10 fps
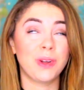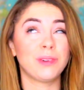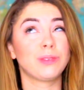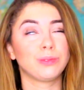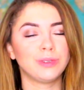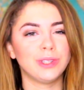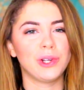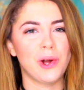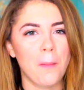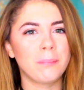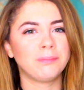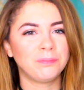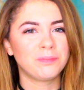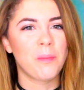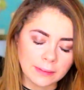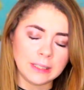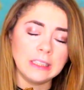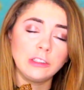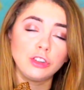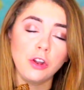that's really good.
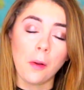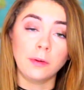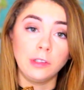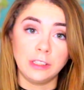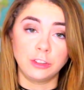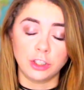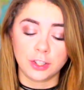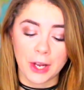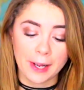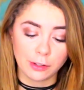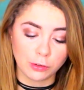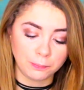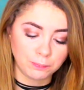That is so delicious, guys.